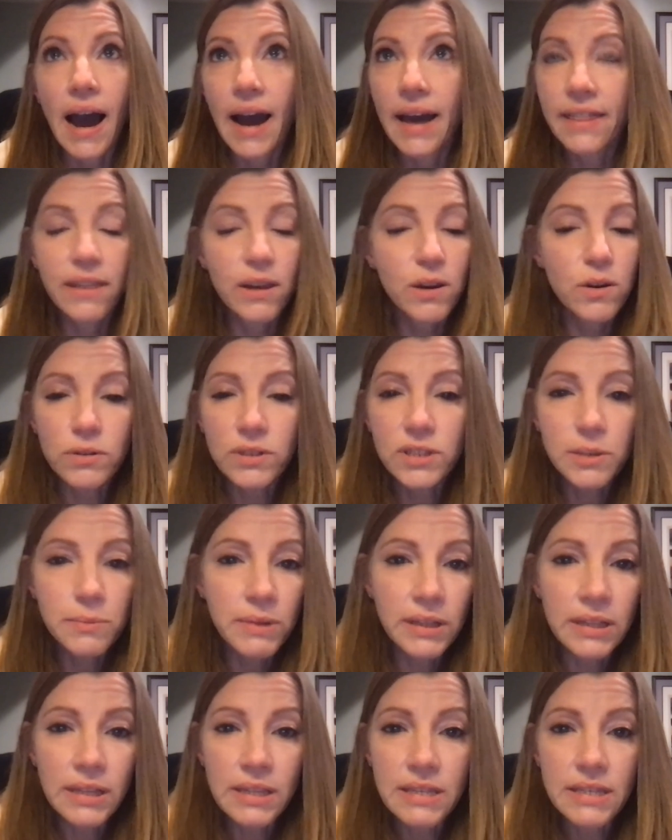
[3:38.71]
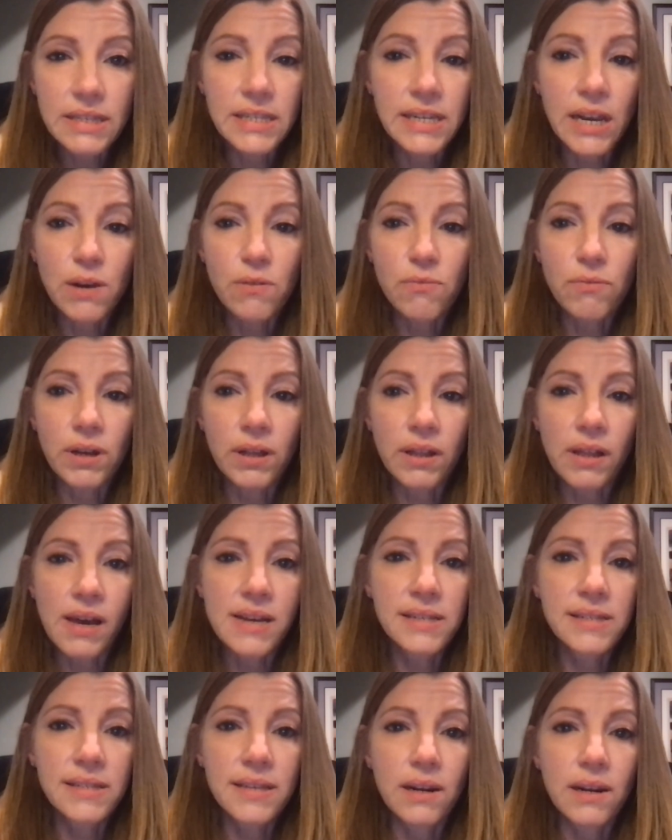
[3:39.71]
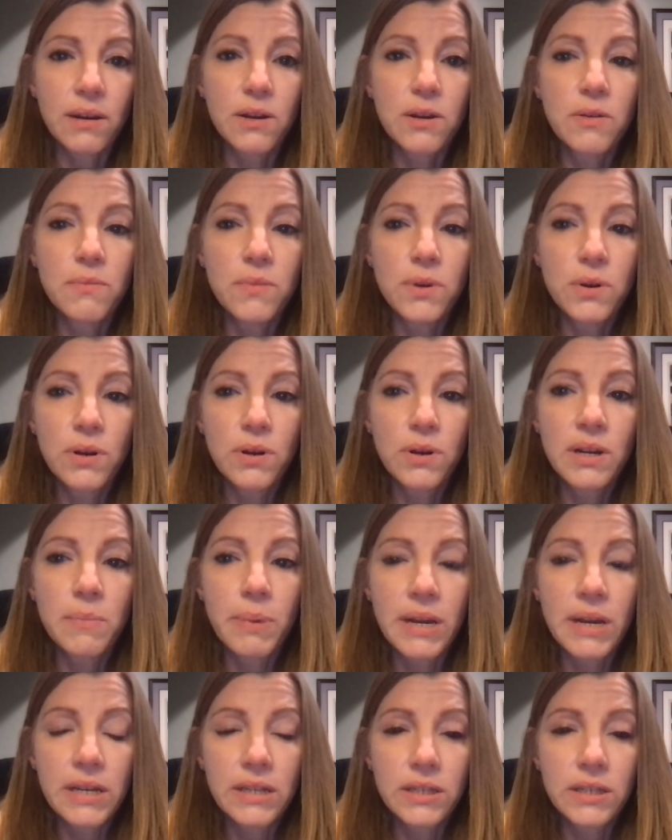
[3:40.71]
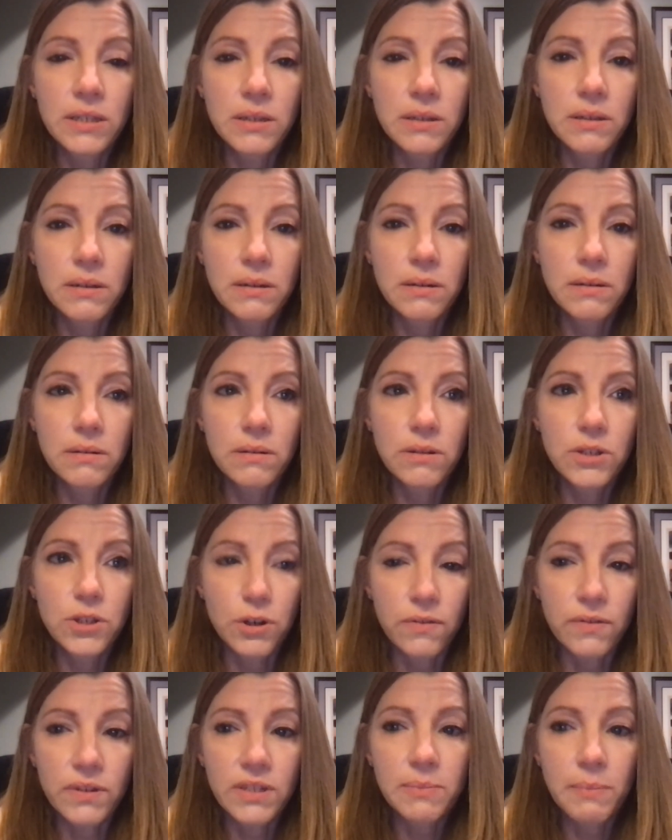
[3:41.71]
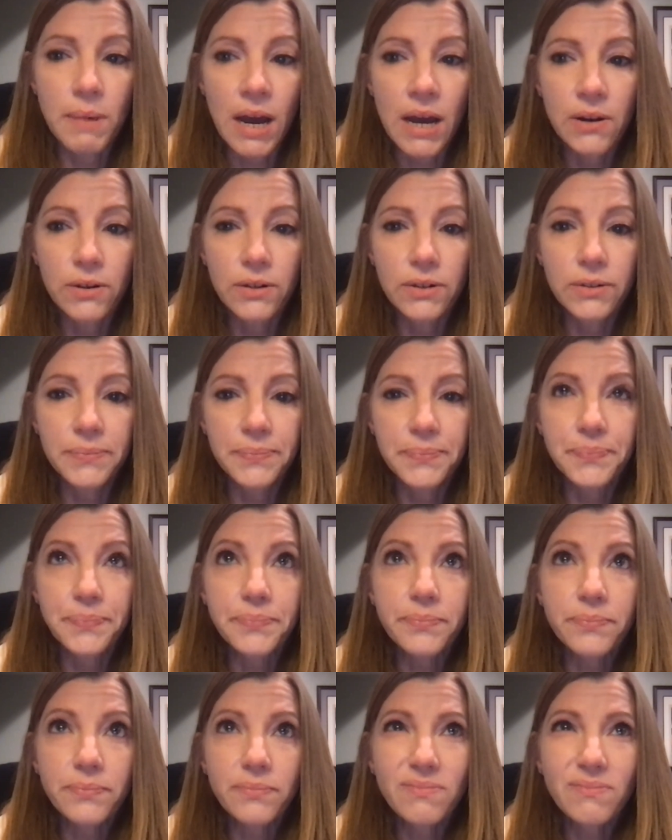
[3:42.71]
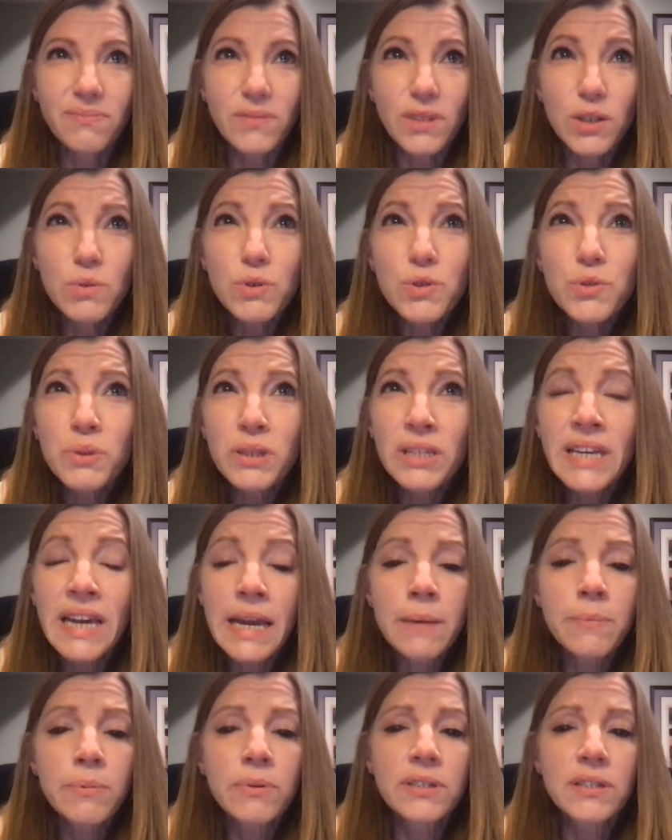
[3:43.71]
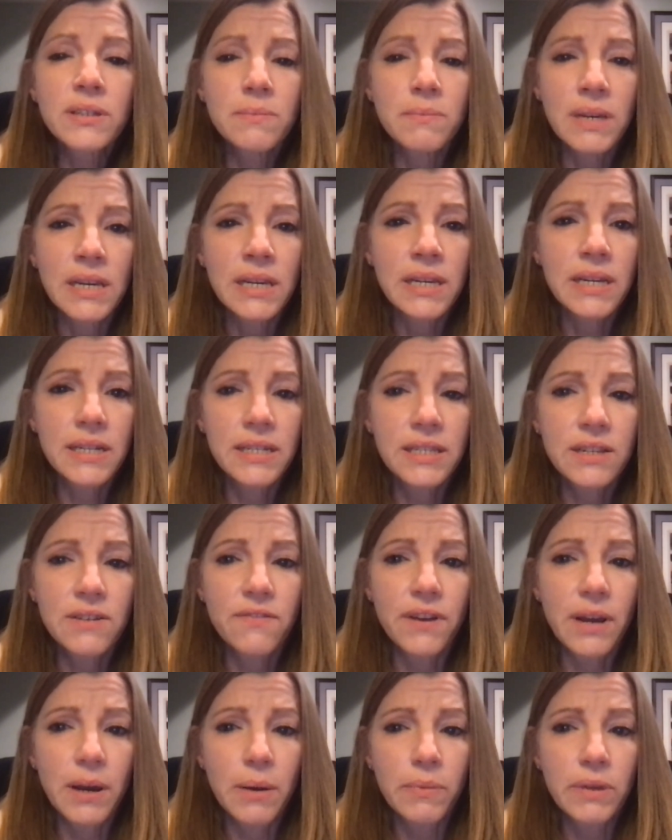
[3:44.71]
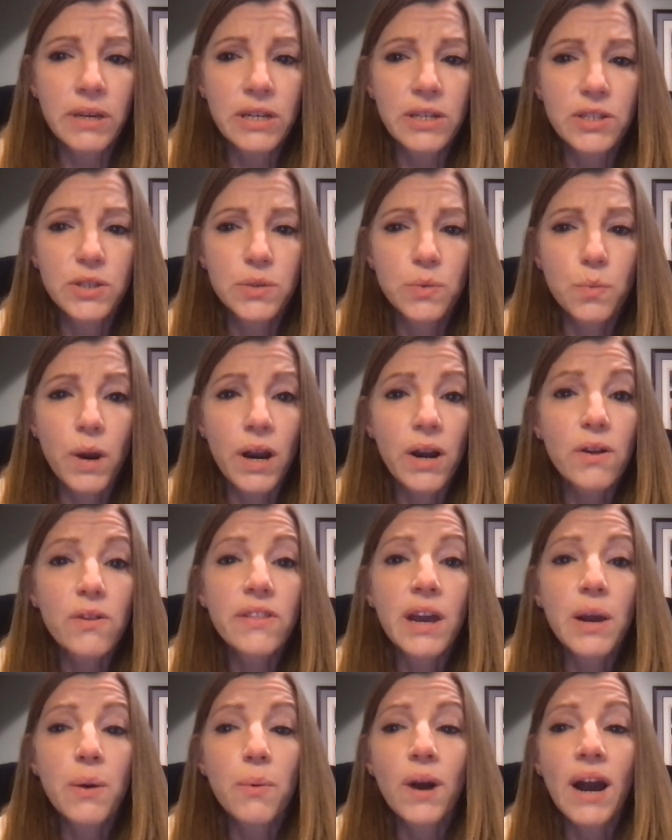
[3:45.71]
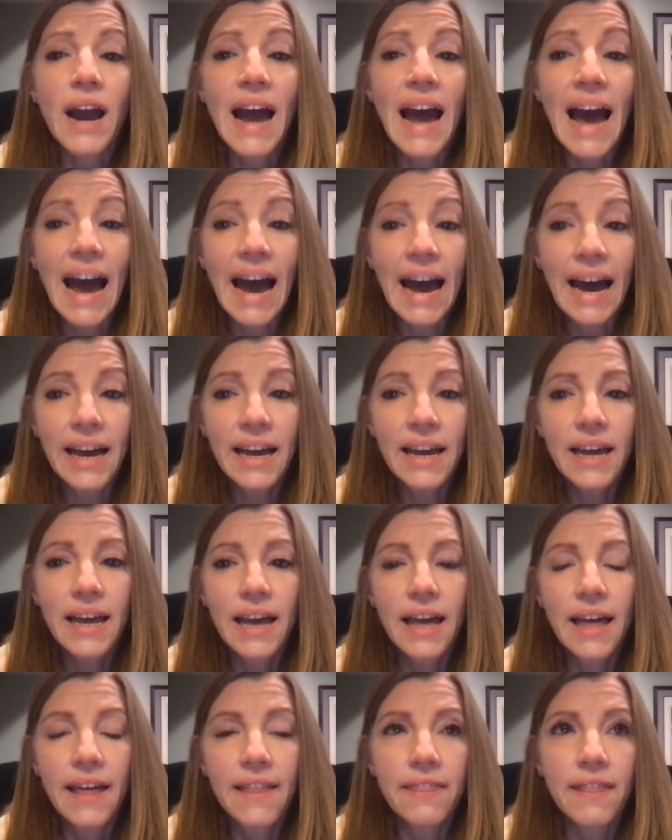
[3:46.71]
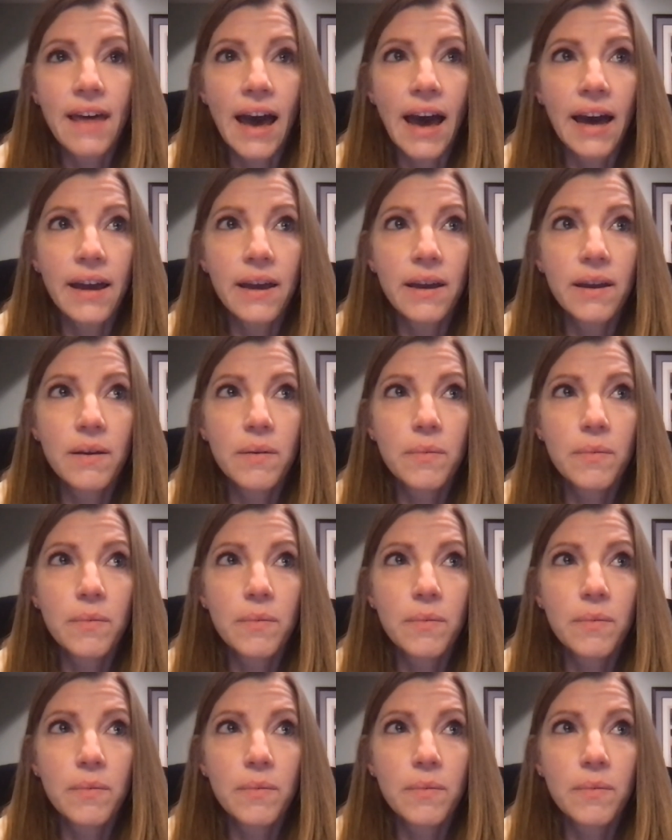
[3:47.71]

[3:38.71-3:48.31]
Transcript: I think ultimately the state realized that a community-based service model was really able to meet kids and families where they were at, and that